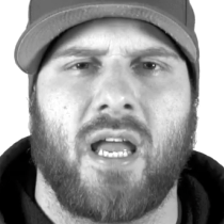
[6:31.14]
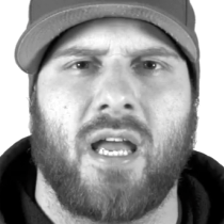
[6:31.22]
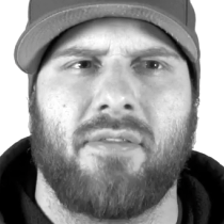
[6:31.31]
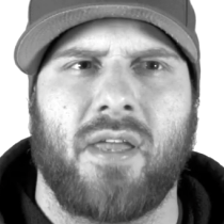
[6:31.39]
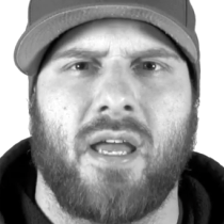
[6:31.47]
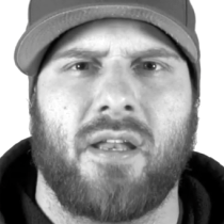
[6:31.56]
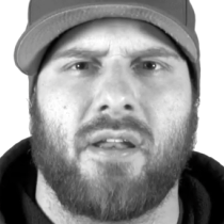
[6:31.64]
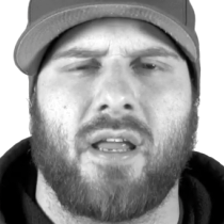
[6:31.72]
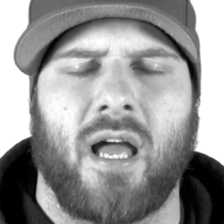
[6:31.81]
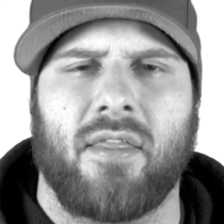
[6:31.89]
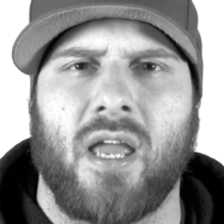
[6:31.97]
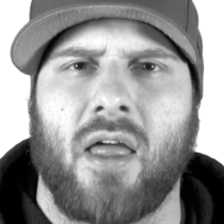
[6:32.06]

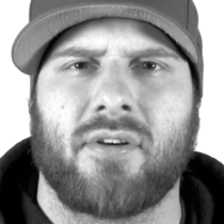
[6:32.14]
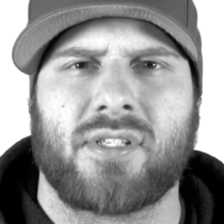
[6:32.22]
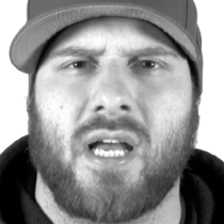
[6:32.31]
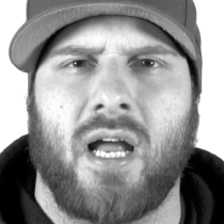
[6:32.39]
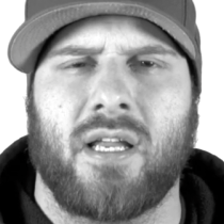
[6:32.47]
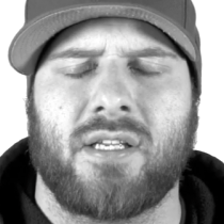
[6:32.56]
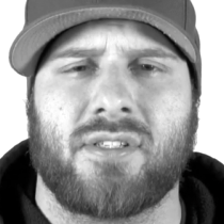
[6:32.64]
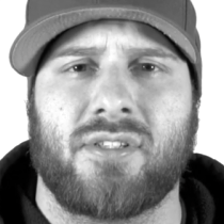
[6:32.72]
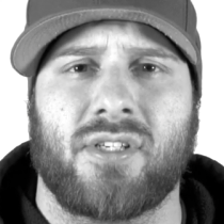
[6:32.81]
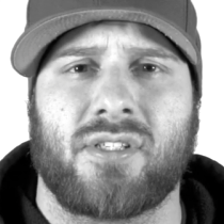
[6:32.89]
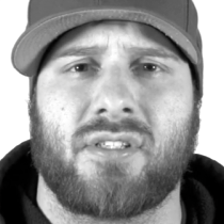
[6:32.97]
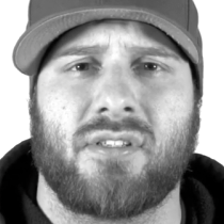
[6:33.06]
then the other side is
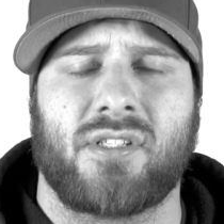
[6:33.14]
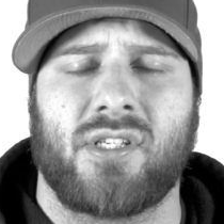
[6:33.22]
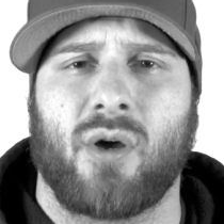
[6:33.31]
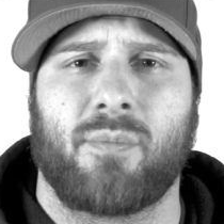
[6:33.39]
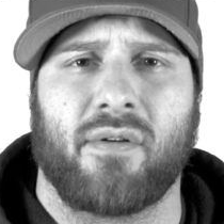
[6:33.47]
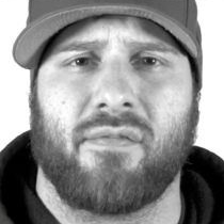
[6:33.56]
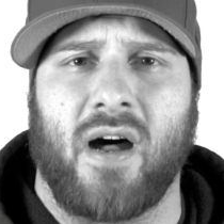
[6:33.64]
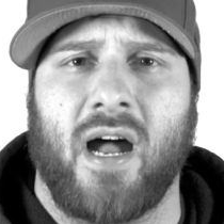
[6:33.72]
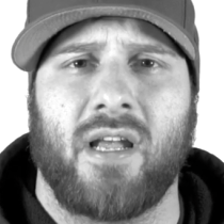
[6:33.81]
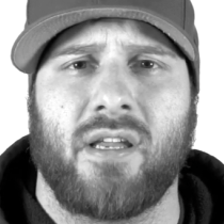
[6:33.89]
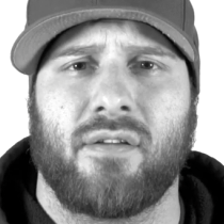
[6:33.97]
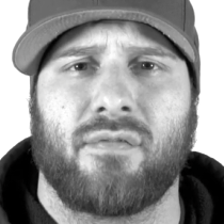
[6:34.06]
just still
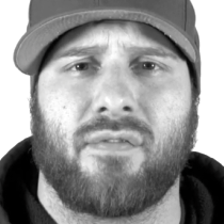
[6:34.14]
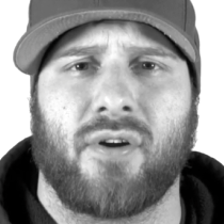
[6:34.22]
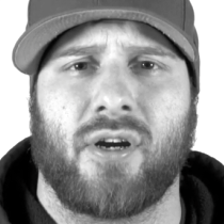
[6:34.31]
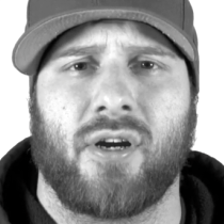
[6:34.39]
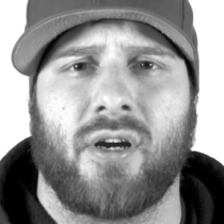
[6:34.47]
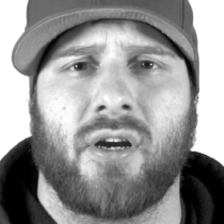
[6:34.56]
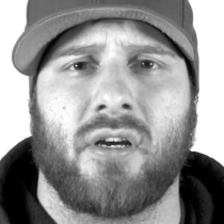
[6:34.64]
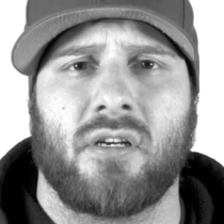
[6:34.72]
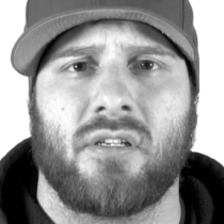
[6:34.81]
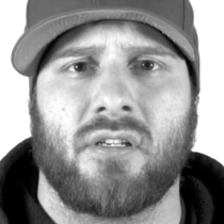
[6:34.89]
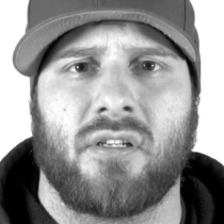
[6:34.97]
providing for